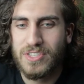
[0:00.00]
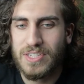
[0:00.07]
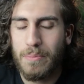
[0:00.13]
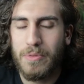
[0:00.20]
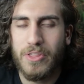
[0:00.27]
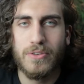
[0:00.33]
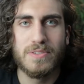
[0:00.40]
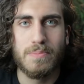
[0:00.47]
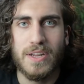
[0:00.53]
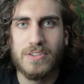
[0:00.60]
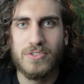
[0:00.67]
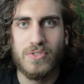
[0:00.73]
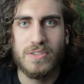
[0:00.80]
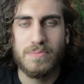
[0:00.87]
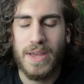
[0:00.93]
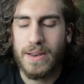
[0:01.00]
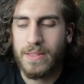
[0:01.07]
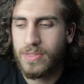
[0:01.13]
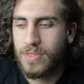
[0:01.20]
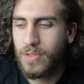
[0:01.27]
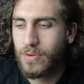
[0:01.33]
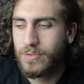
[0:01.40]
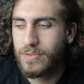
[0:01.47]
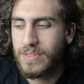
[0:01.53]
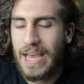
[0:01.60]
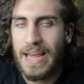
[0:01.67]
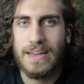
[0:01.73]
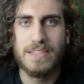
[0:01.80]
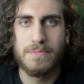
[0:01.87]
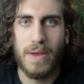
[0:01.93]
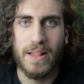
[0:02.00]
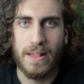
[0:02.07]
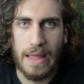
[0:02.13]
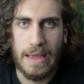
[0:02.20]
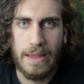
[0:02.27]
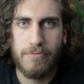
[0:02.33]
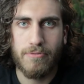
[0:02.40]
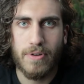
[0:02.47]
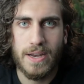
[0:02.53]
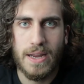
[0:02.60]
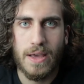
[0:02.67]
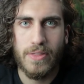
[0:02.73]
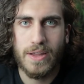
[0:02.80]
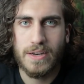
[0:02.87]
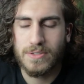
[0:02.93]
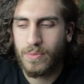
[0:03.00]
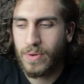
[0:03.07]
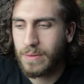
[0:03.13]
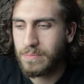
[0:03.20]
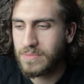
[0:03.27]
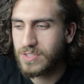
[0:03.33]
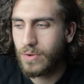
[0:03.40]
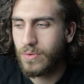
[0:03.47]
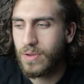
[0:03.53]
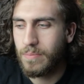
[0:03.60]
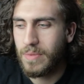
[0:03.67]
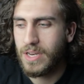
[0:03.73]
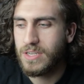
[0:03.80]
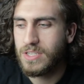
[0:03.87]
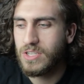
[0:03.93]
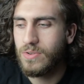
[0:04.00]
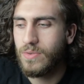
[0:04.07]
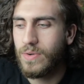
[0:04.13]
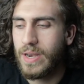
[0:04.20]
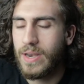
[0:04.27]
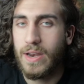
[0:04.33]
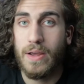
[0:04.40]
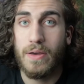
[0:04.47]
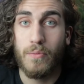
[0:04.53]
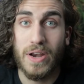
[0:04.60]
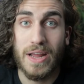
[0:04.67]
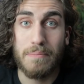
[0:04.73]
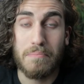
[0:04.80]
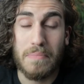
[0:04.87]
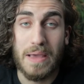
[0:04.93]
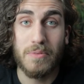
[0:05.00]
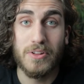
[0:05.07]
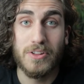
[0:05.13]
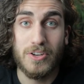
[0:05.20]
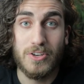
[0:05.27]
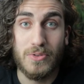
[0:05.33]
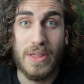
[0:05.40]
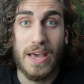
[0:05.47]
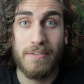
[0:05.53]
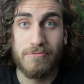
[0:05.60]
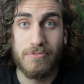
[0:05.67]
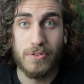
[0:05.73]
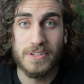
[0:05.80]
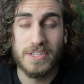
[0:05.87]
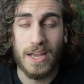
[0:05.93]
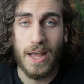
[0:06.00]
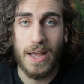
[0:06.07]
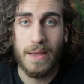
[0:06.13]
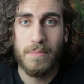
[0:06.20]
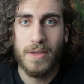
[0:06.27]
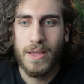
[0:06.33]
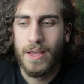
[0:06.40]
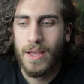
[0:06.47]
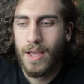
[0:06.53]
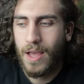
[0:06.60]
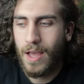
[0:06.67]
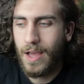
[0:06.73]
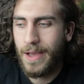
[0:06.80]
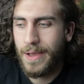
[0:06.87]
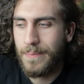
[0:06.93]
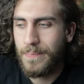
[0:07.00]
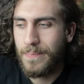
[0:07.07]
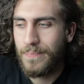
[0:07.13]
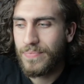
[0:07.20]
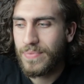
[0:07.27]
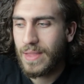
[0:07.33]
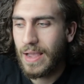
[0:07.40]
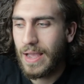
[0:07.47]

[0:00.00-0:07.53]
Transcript: some of those ministries man though that is my life right now that is what i'm so committed to and, and when i'm able to do that full time um,